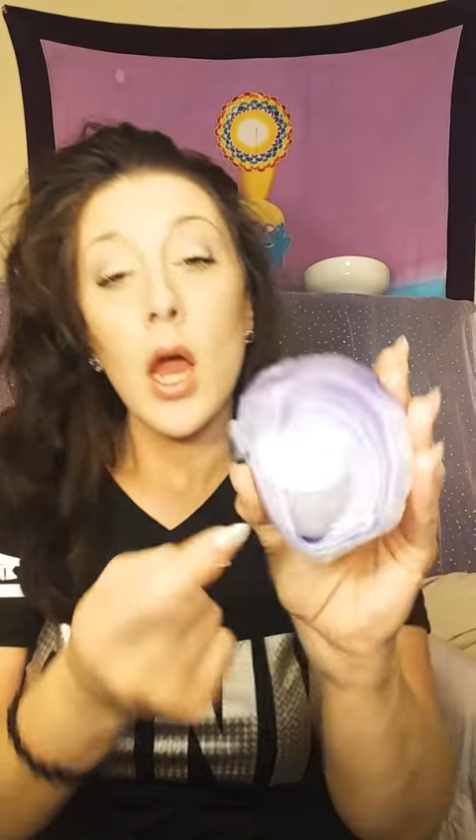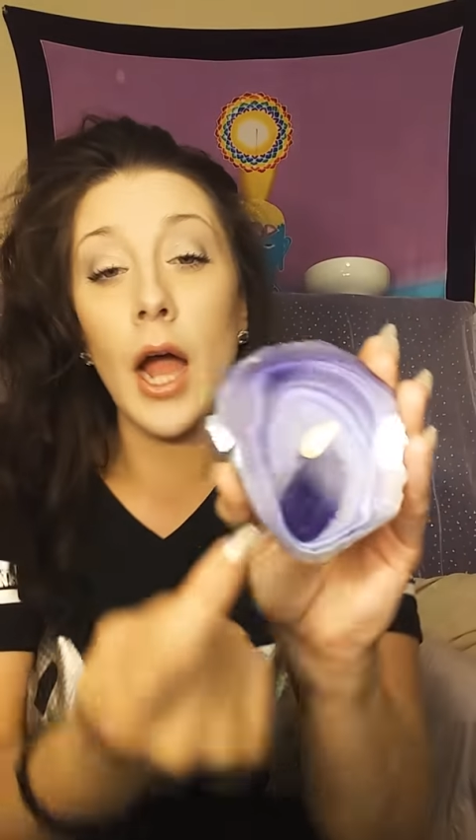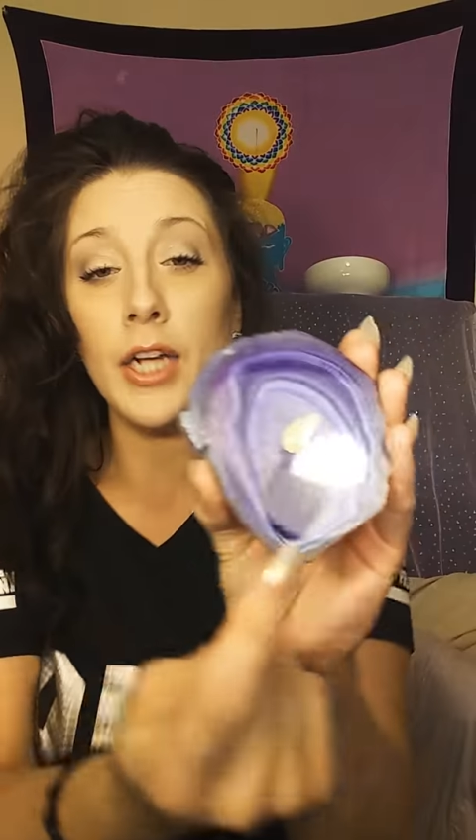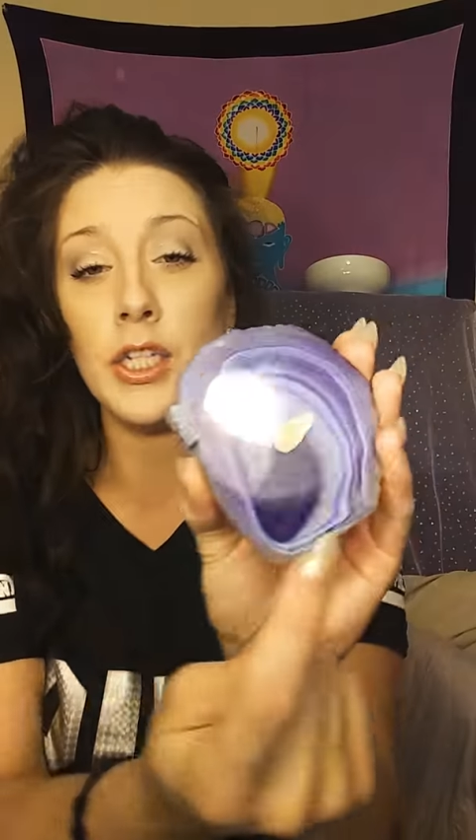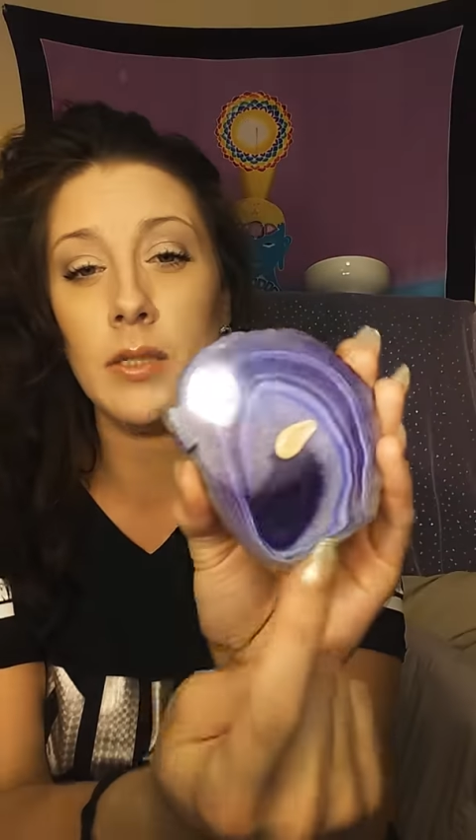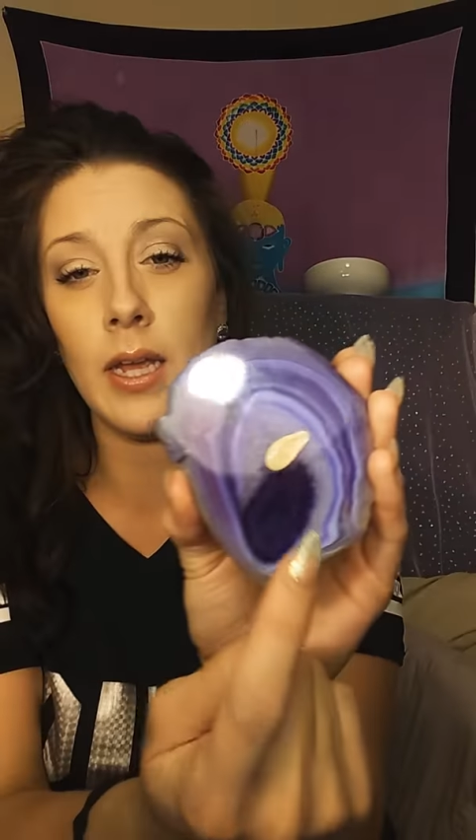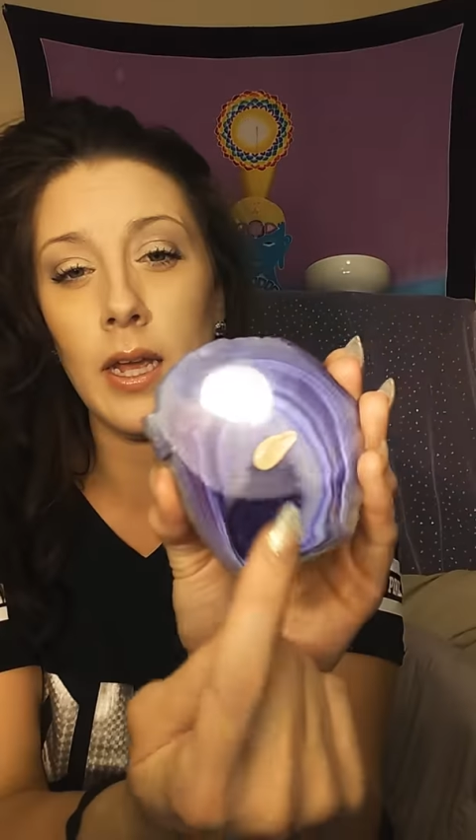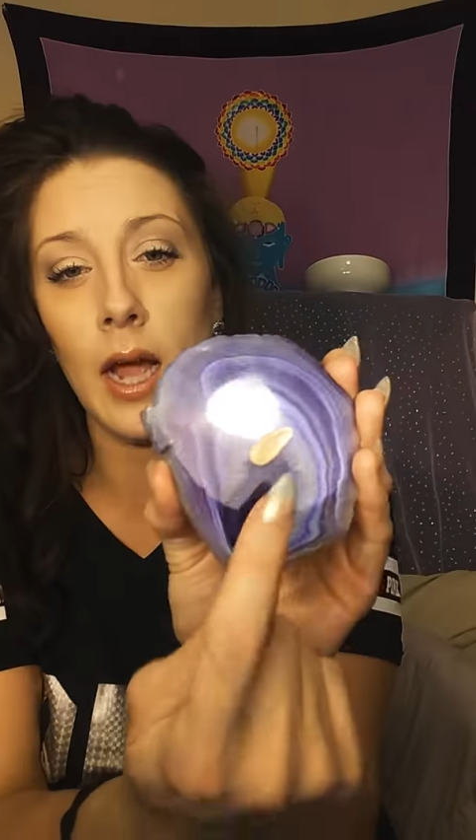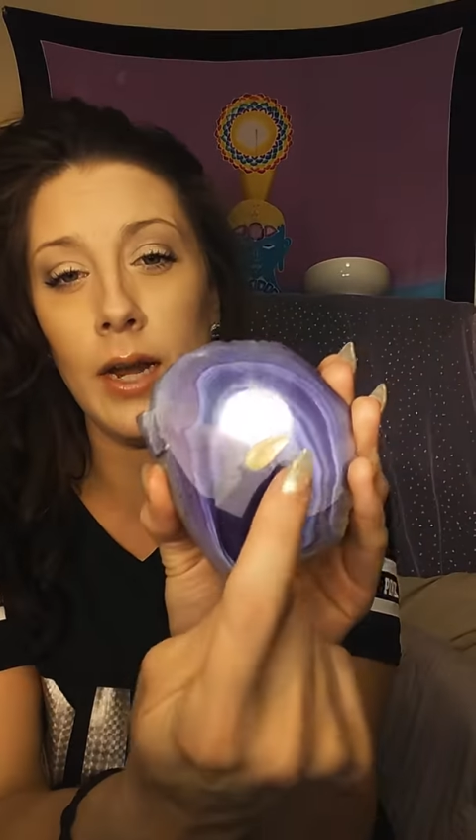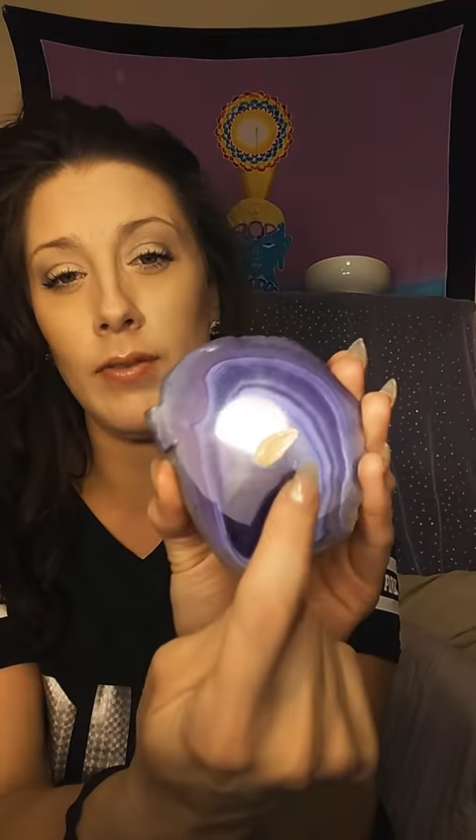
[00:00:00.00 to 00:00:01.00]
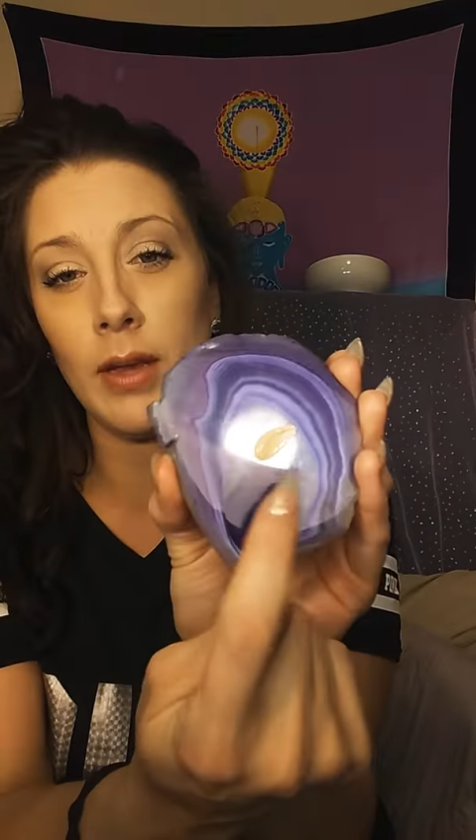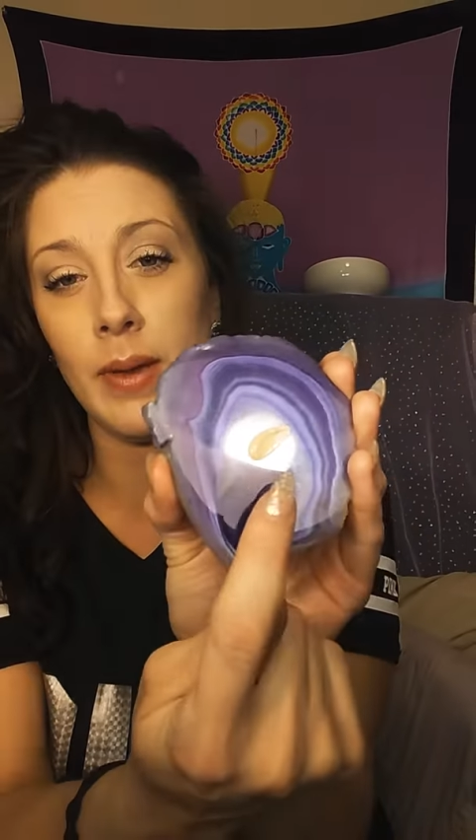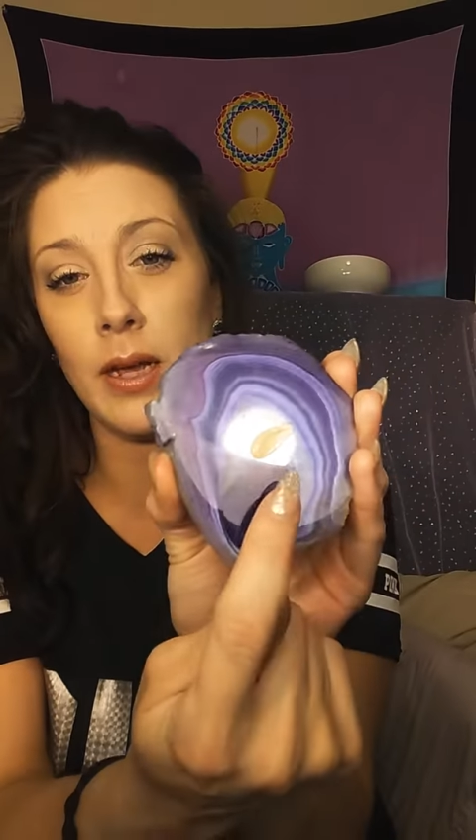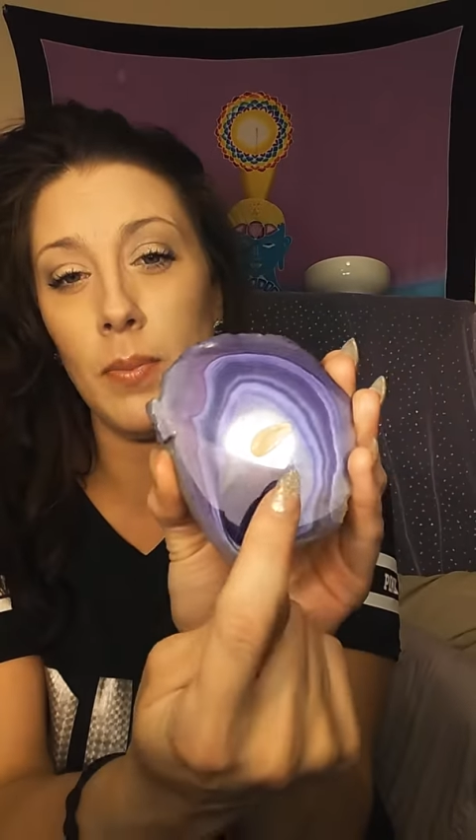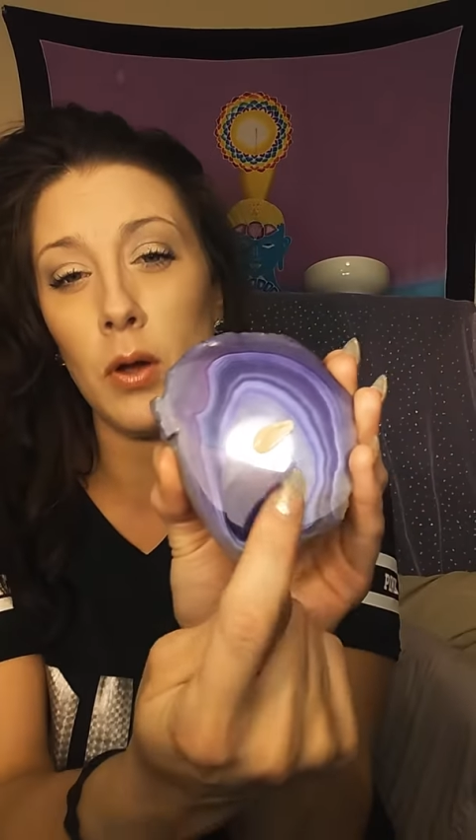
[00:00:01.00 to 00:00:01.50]
I just like kind of like
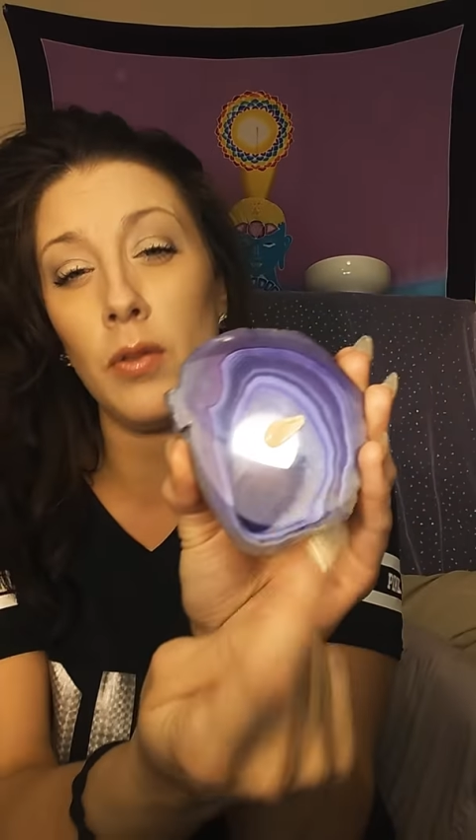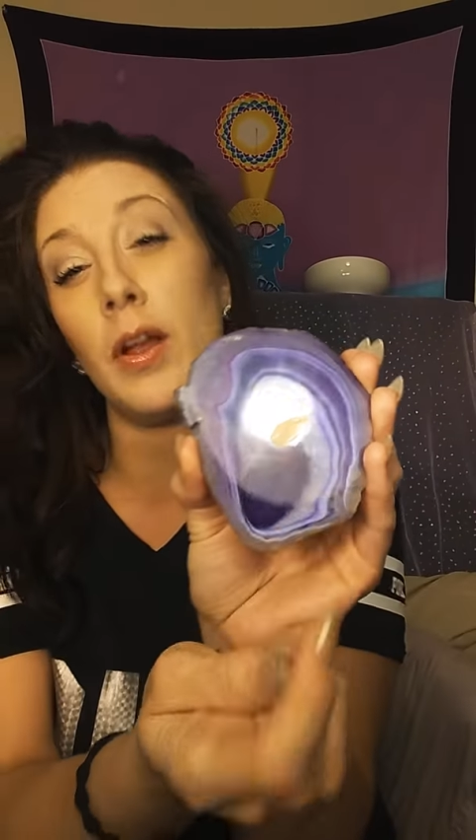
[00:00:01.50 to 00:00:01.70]
make a puddle